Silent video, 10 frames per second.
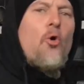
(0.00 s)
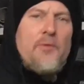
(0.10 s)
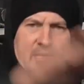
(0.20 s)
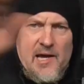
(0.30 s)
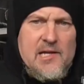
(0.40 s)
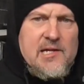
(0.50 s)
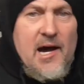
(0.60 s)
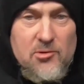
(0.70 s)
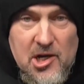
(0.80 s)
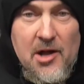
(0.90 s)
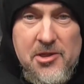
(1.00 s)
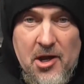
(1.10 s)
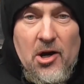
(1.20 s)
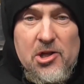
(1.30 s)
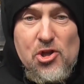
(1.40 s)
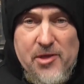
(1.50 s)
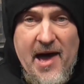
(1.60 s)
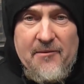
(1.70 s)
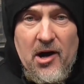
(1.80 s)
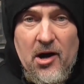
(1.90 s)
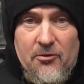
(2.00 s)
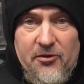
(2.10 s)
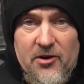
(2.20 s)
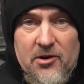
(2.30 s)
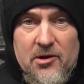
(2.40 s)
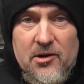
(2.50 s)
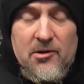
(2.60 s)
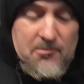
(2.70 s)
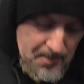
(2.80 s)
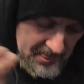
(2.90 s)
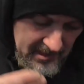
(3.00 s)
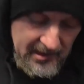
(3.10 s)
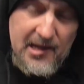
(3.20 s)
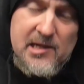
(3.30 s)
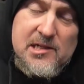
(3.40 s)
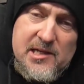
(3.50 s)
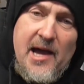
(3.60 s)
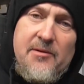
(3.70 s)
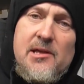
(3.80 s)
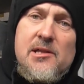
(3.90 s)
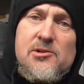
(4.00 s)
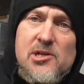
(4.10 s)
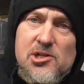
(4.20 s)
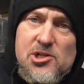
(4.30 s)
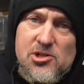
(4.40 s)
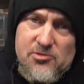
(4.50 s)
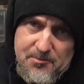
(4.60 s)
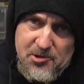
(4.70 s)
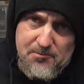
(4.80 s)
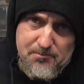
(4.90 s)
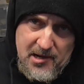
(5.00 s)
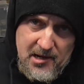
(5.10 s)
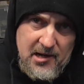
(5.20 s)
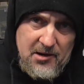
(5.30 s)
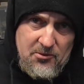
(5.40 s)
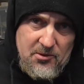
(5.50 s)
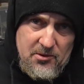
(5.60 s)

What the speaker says: All the details and knowledge thereof is down in the description below.